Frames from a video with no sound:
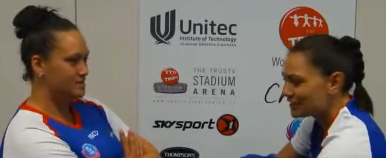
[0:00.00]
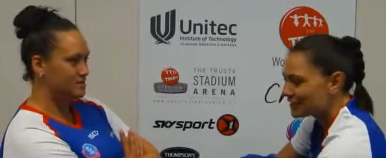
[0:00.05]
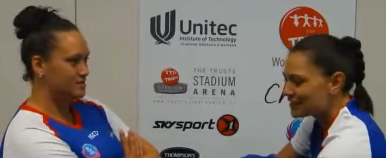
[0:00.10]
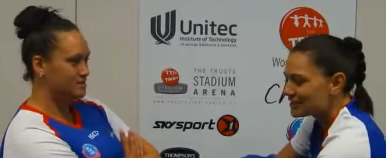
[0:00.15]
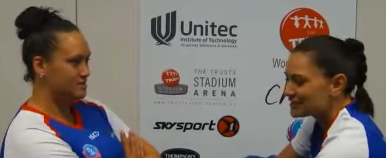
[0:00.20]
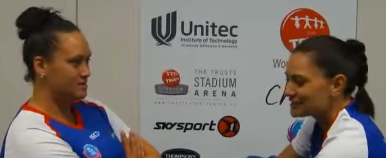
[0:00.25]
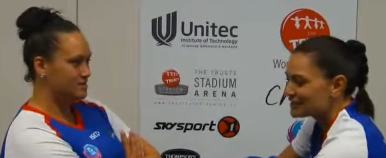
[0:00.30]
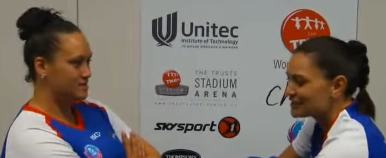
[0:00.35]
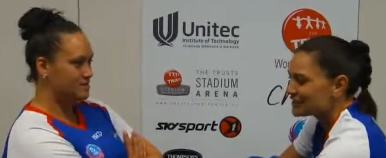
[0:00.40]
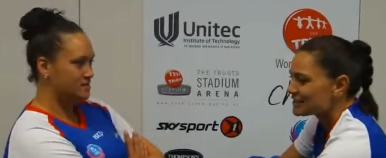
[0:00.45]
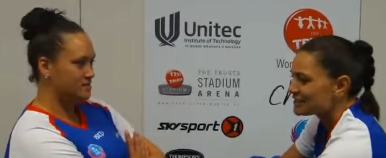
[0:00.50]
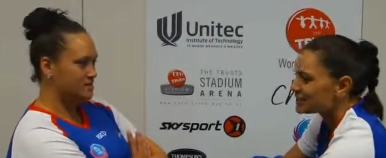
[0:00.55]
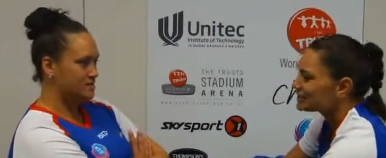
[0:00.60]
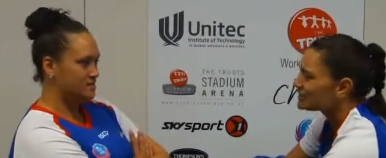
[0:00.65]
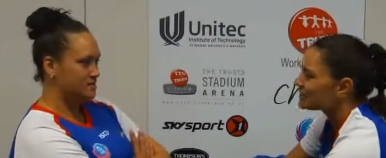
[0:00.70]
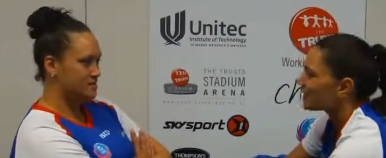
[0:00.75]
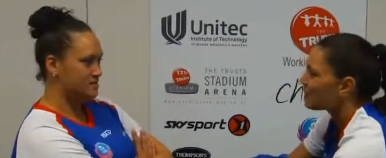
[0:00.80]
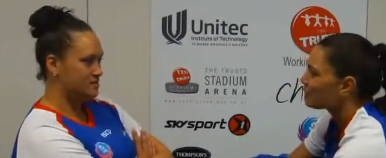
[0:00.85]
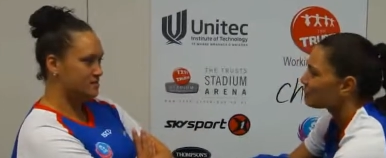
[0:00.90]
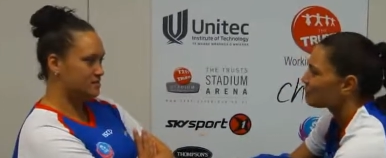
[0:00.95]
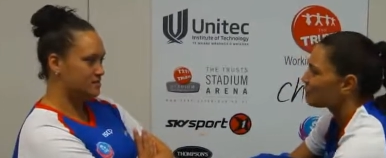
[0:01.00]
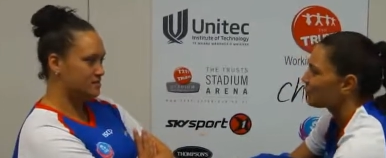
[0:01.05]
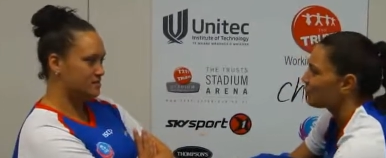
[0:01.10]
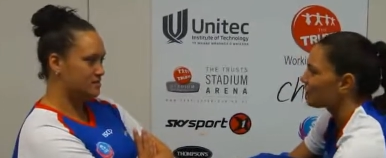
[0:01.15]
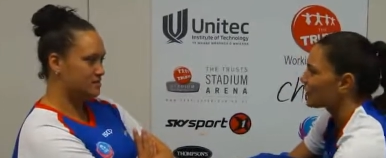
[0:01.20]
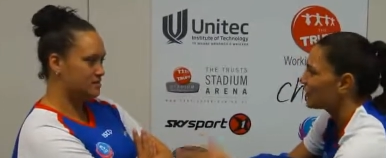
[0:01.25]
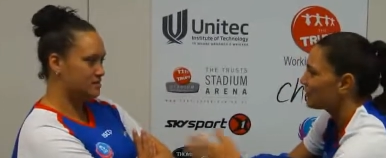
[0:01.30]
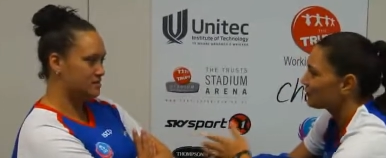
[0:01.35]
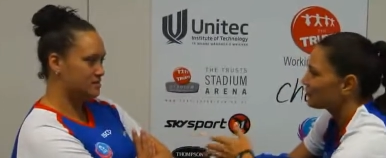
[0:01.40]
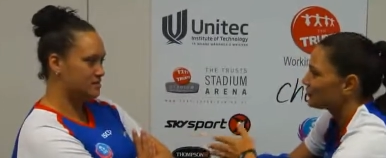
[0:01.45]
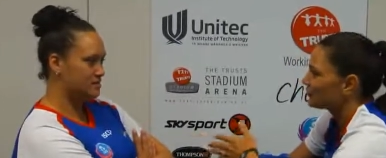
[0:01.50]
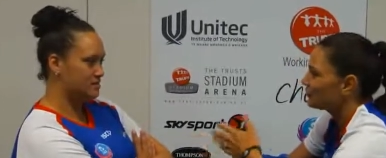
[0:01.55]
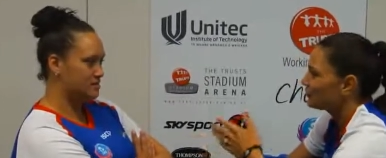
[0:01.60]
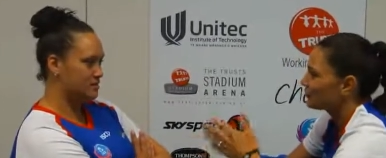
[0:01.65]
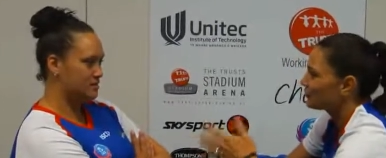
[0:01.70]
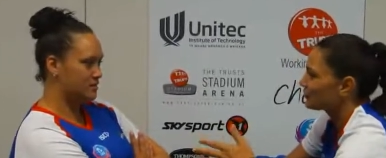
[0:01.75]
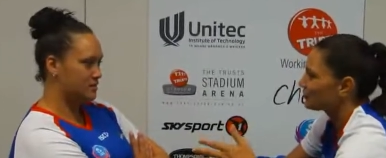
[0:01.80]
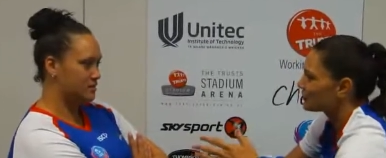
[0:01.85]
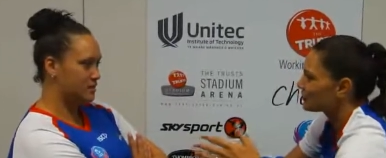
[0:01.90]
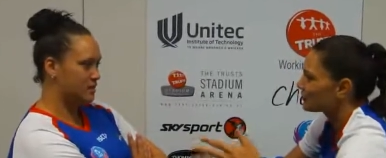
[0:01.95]
Speaker 1: get selected, um, what have you
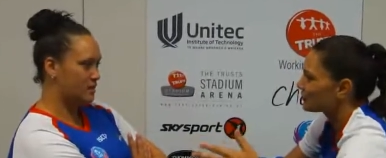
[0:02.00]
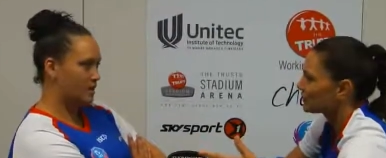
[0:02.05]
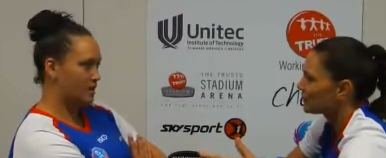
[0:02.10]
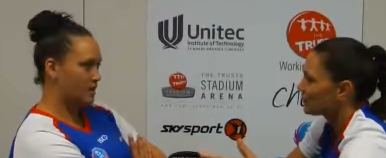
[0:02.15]
learnt,